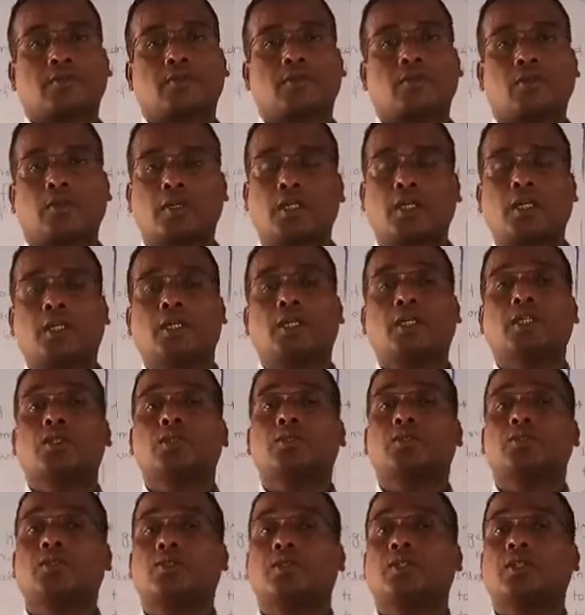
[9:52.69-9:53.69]
Okay,
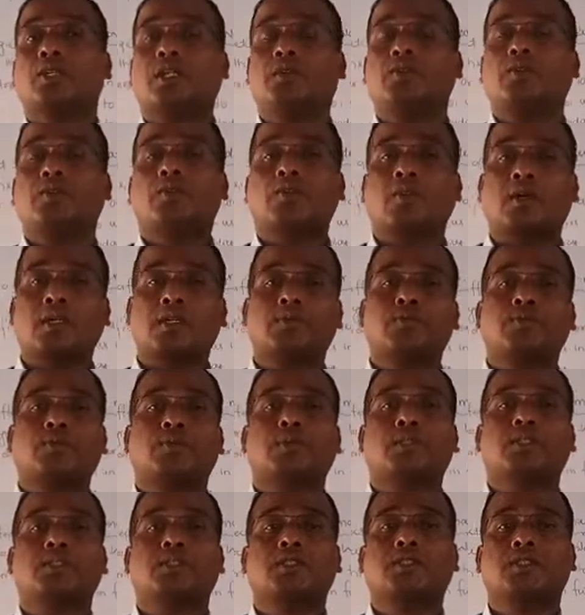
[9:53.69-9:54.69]
so if one
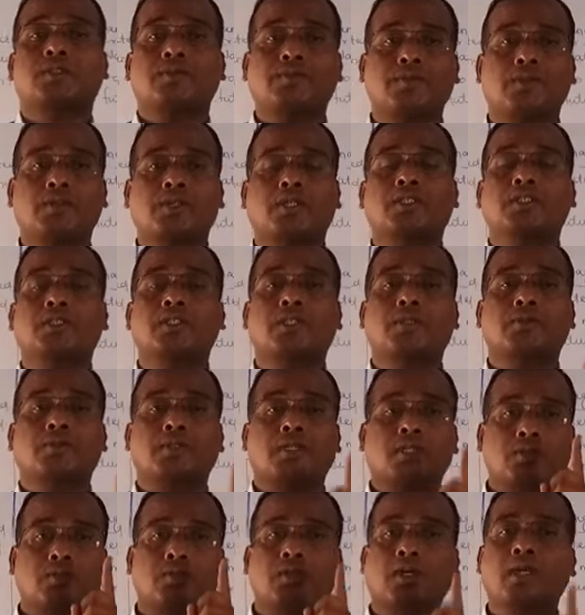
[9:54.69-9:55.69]
person if will conserve
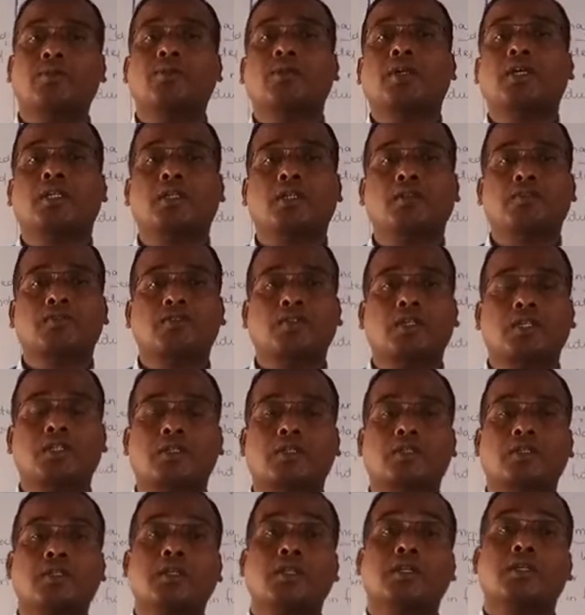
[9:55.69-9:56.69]
that one bucket of
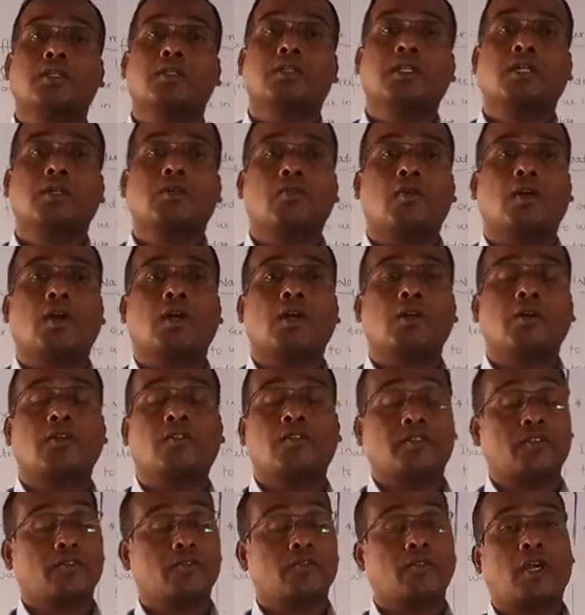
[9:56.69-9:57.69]
water, then all
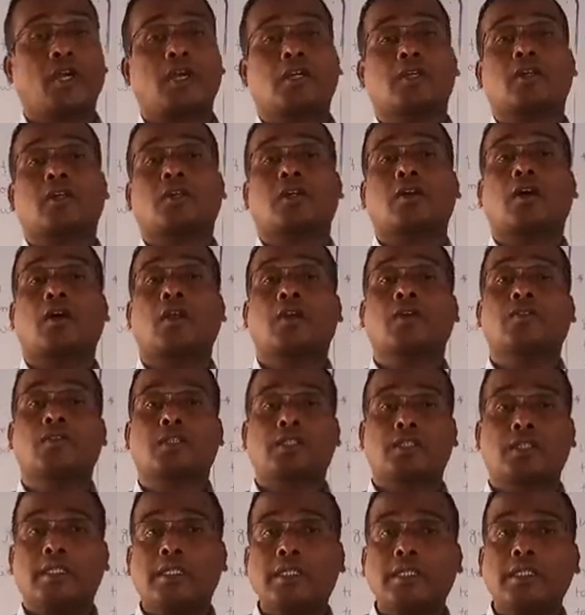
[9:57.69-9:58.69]
over world or all over
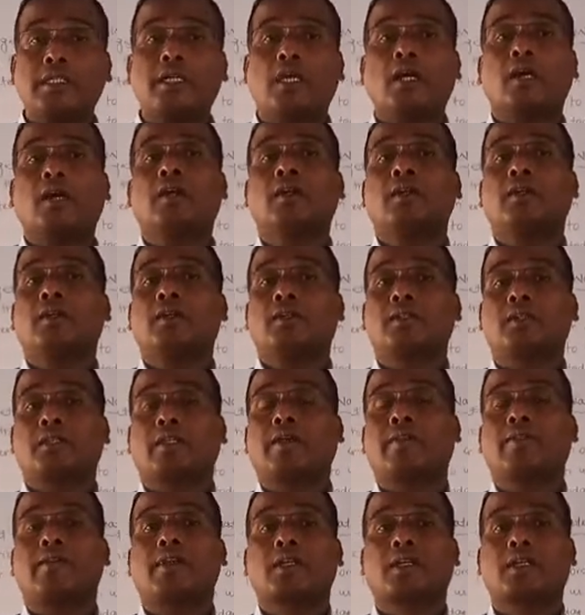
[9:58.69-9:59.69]
the India
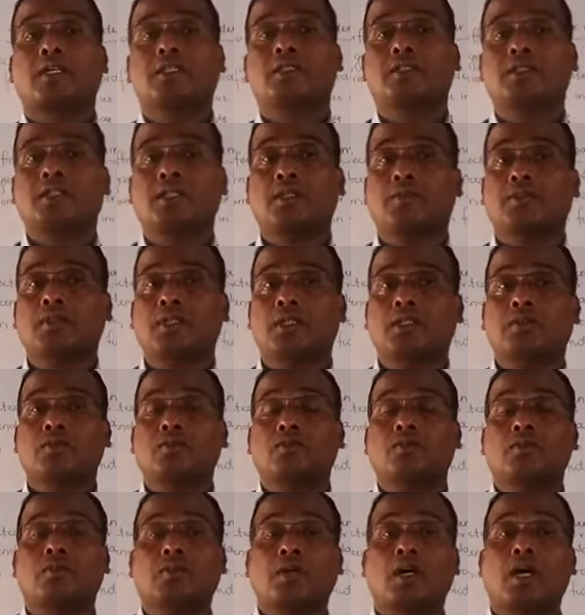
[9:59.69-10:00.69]
they will conserve that
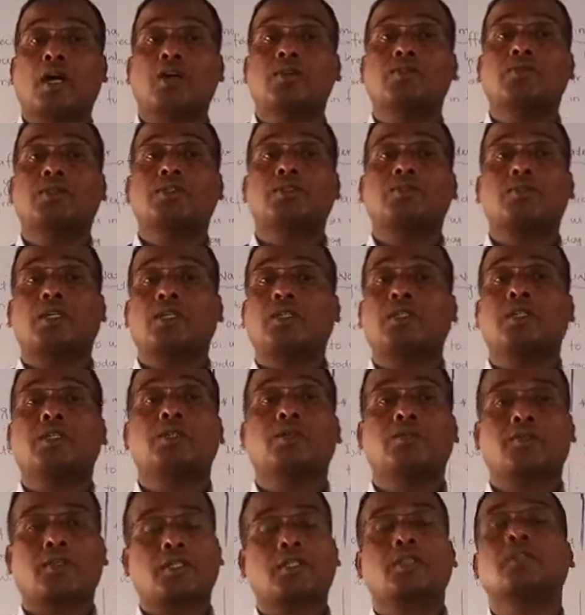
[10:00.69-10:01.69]
how much water
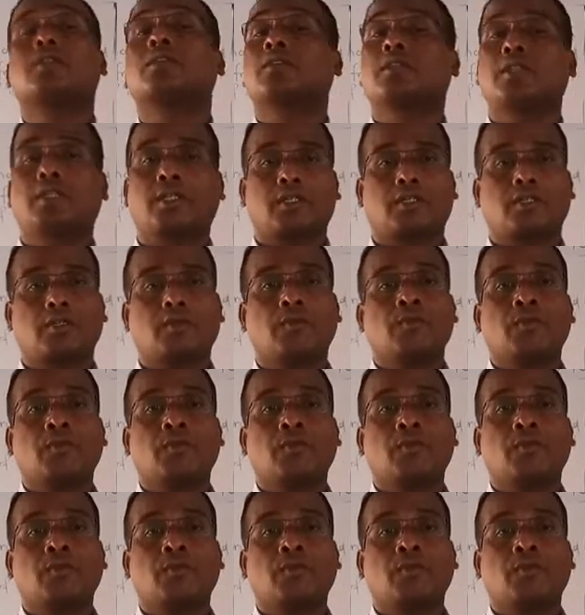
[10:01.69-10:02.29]
you can think.